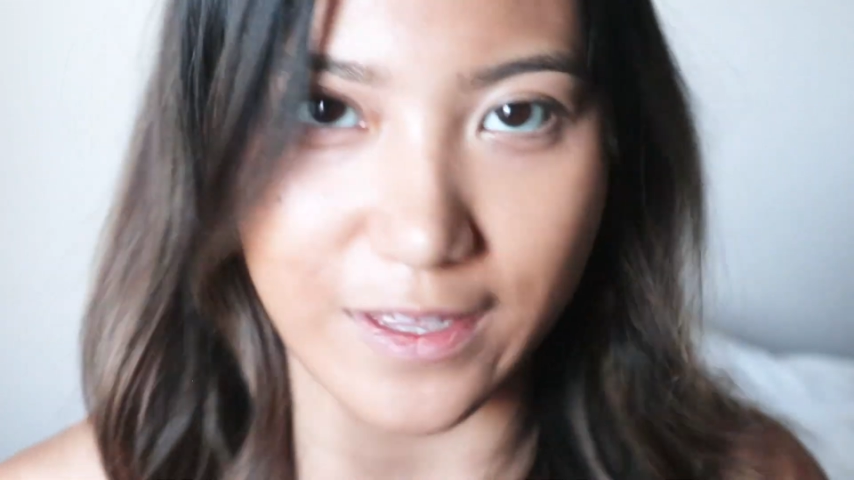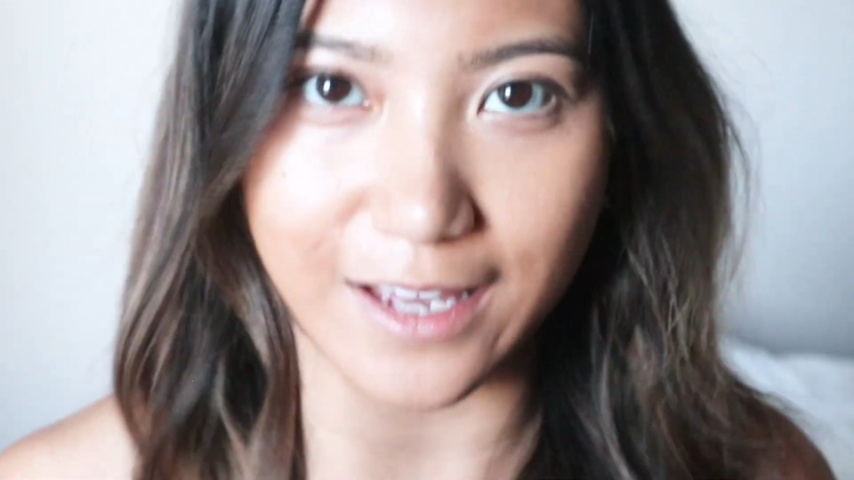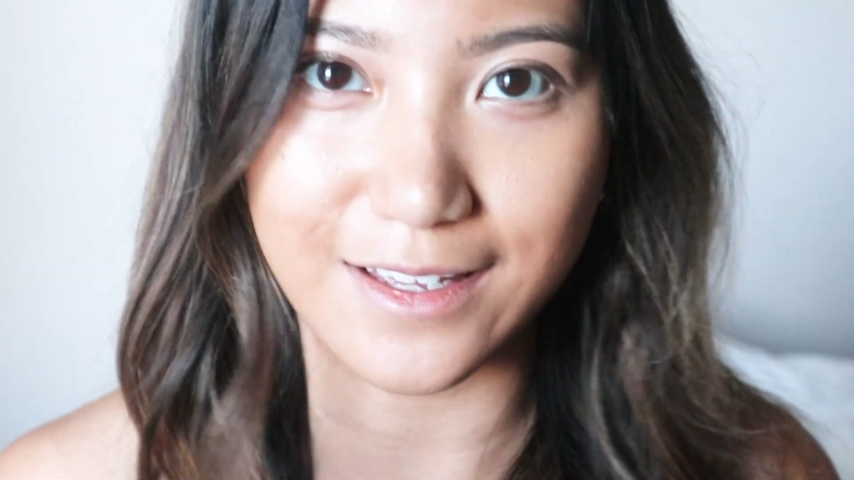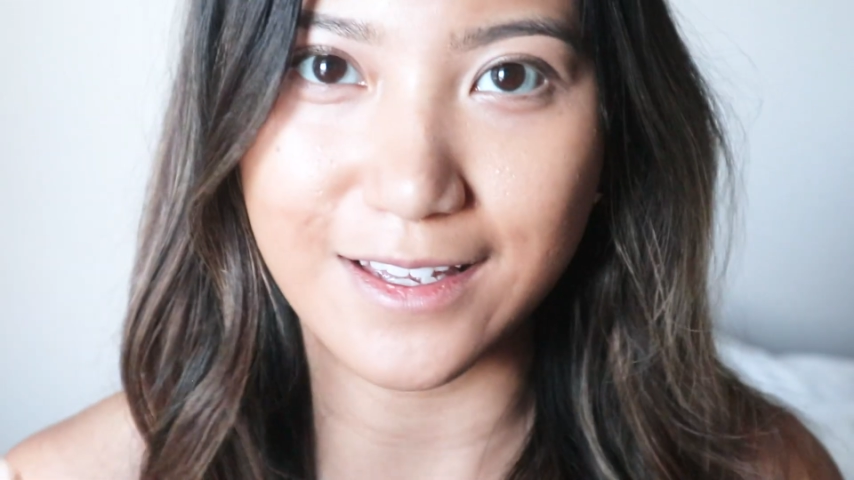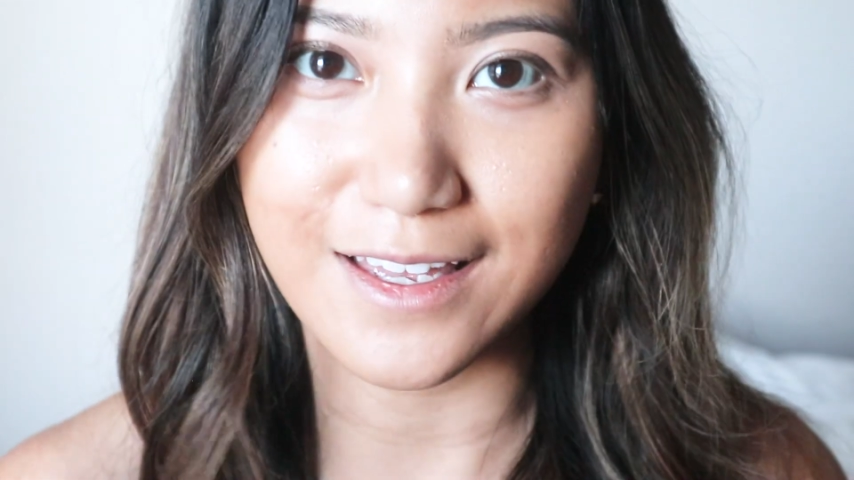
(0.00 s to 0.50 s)

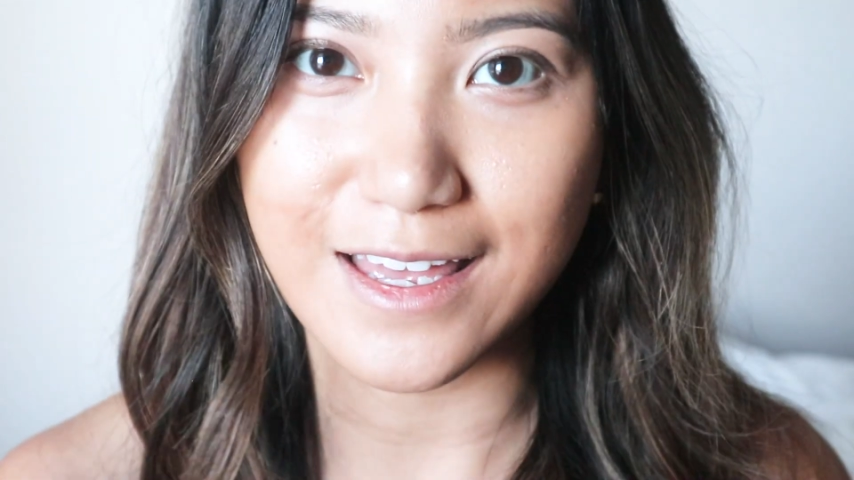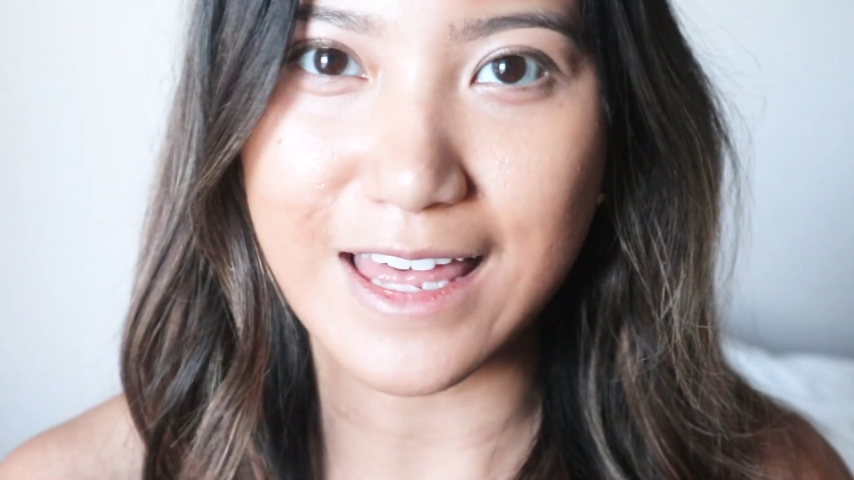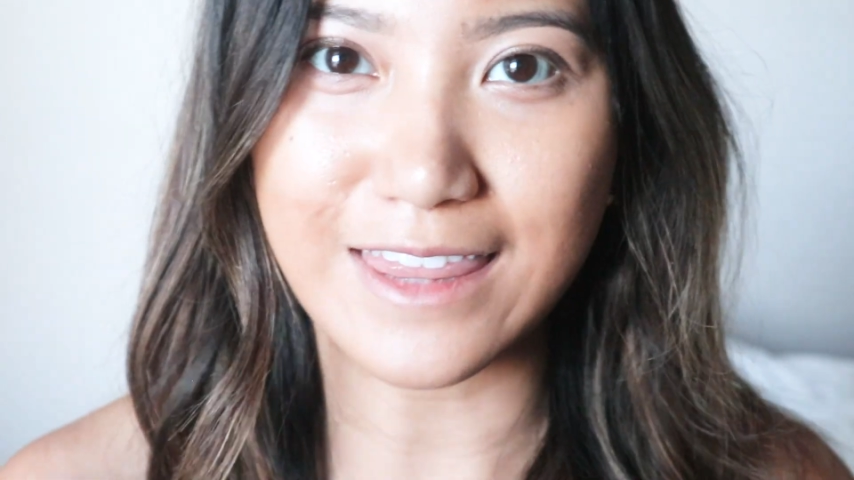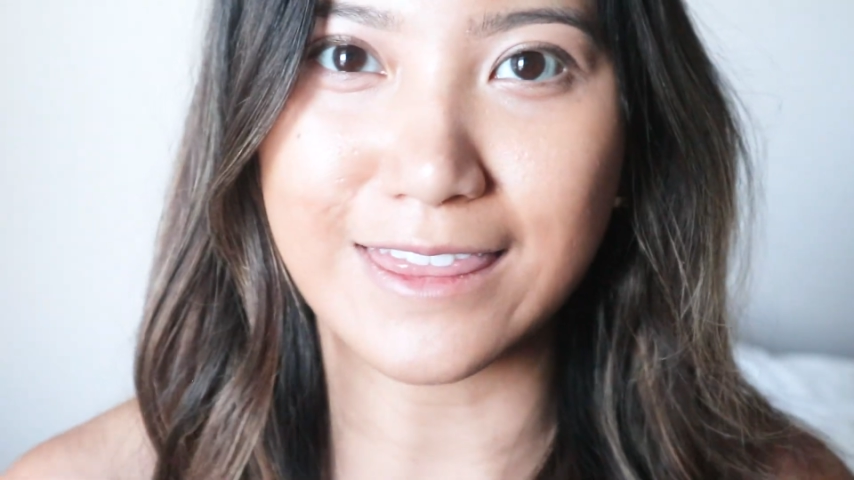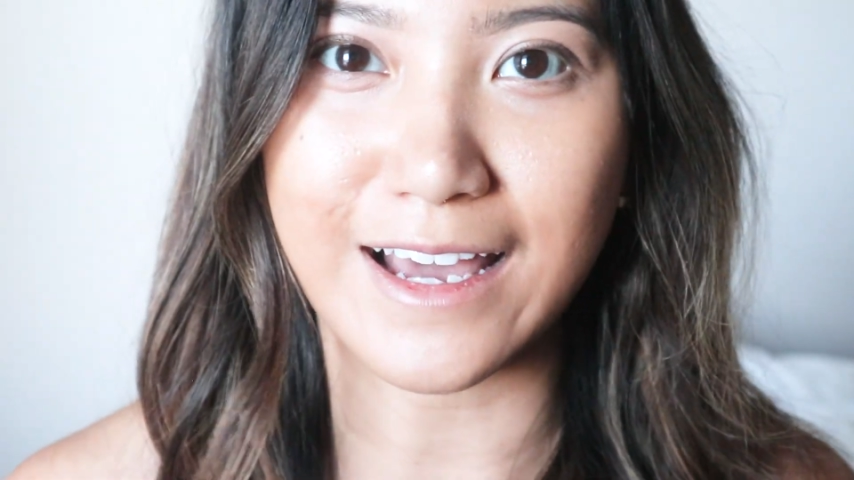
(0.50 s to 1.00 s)
that
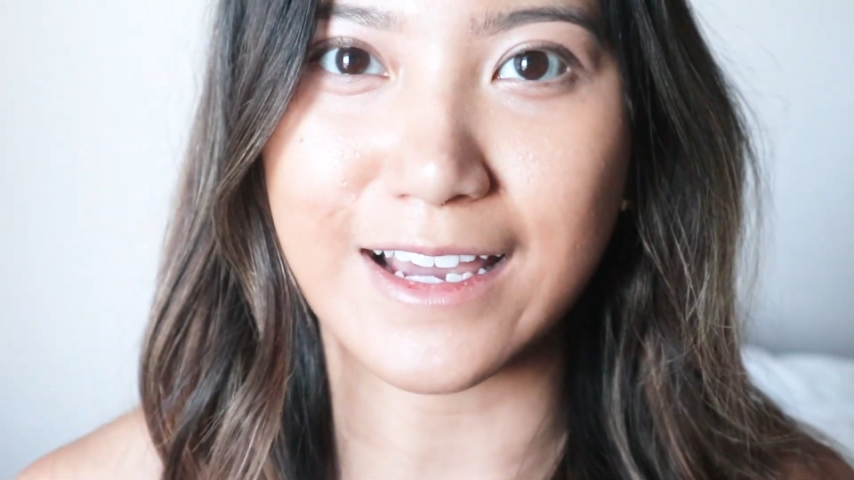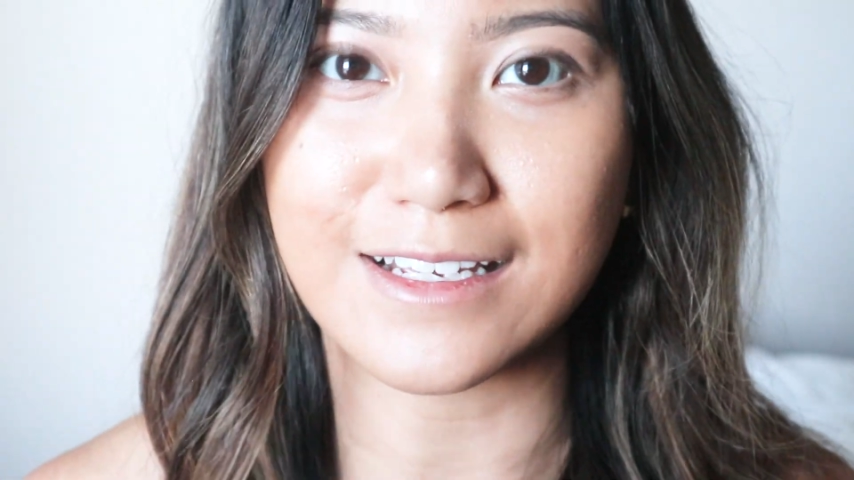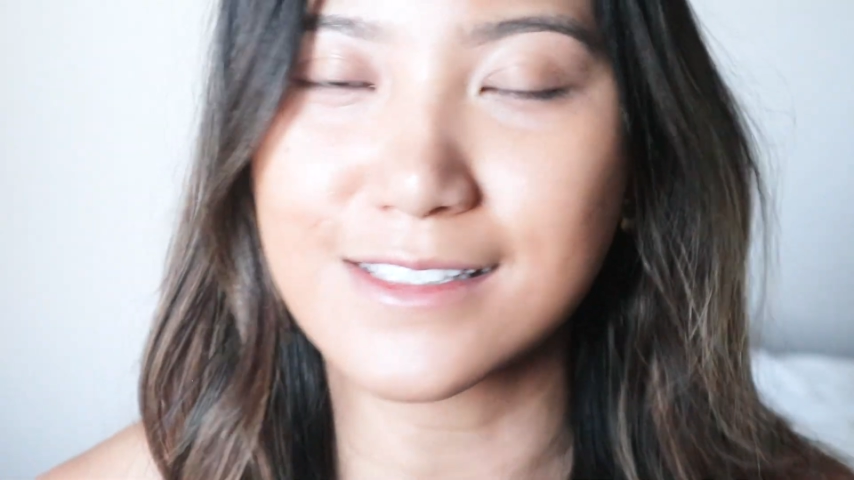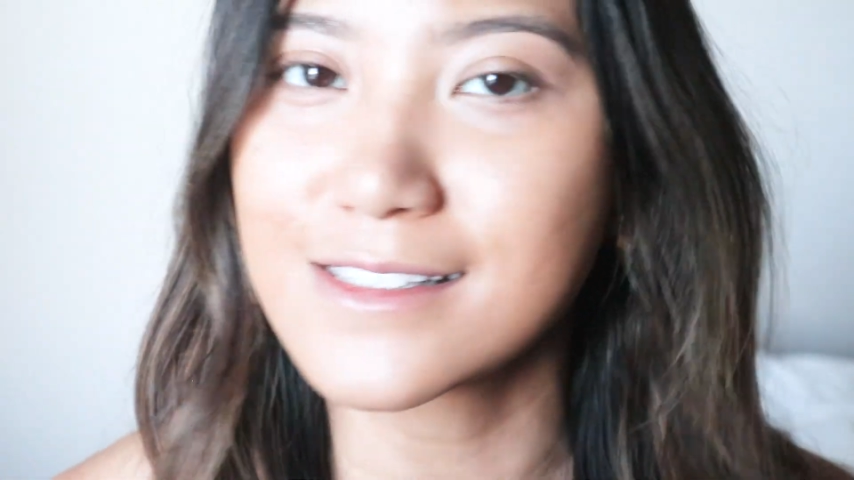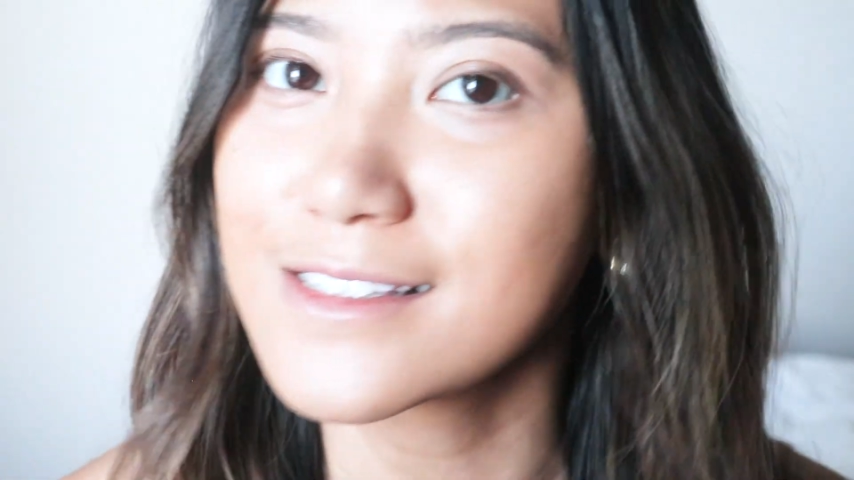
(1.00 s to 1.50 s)

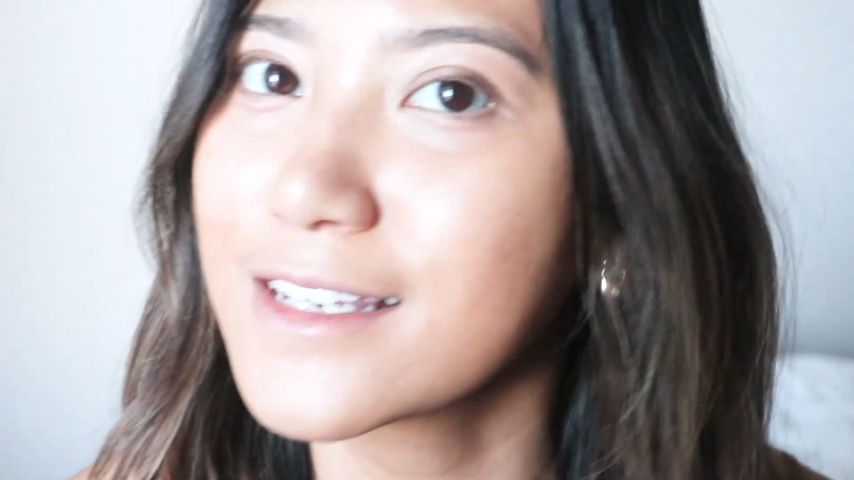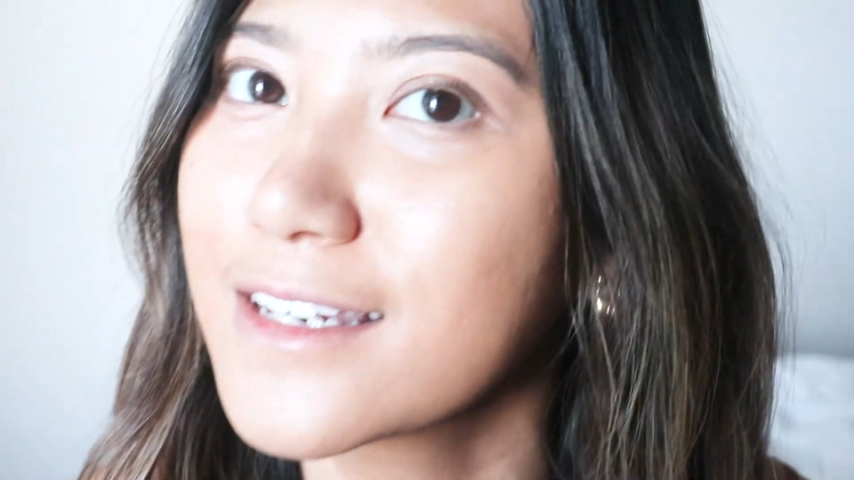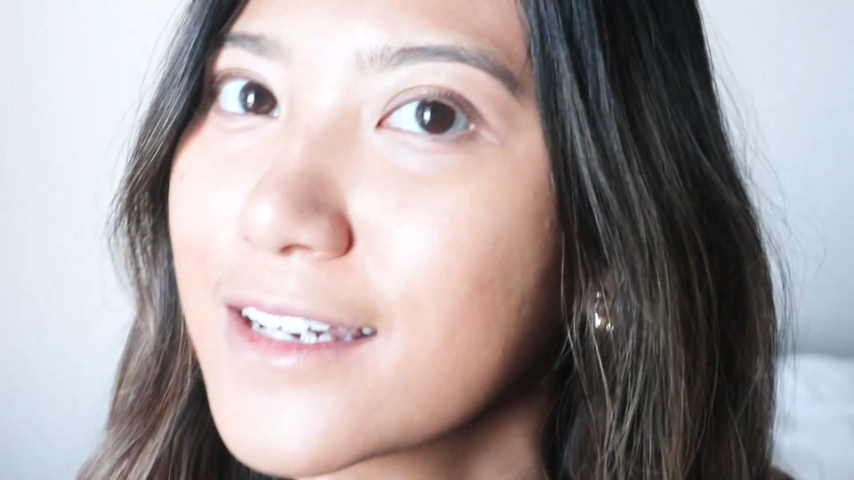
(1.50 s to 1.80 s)
nice